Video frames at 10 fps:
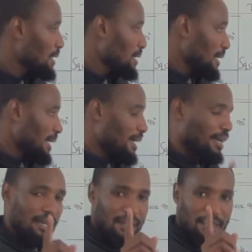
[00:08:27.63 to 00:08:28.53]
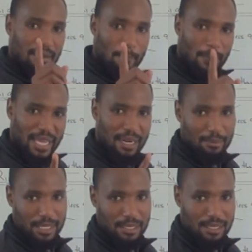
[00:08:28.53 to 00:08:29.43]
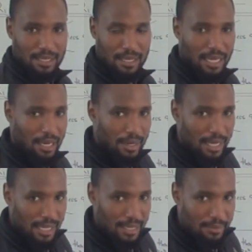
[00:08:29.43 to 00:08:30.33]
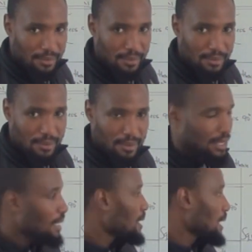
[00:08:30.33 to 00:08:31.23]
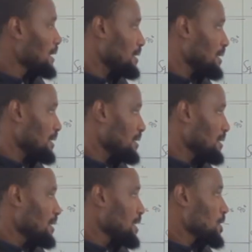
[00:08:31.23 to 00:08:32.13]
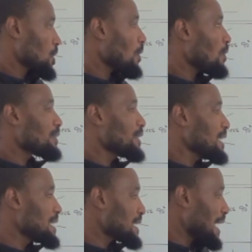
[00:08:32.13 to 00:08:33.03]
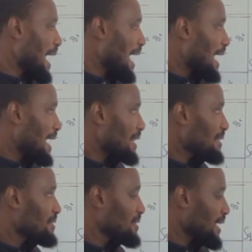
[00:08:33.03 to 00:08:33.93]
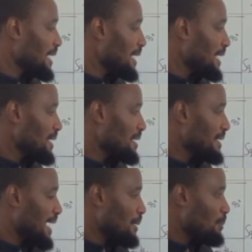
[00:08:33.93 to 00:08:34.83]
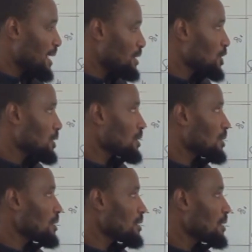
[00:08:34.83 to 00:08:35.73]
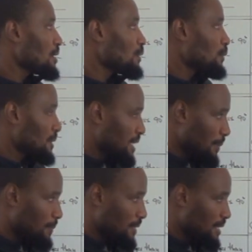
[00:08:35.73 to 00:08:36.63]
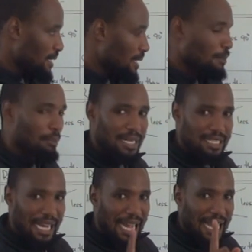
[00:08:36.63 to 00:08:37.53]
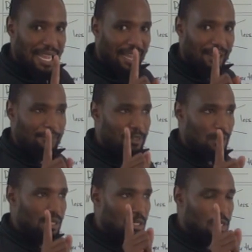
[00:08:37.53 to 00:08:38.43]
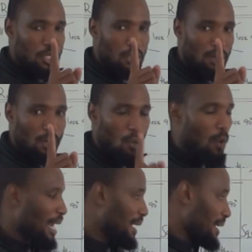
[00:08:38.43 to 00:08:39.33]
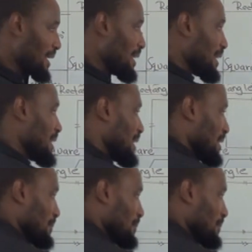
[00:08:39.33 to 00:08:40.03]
And pyramid. Louder. Good. So these are the 3-dimensional shapes. But I have not drawn one here.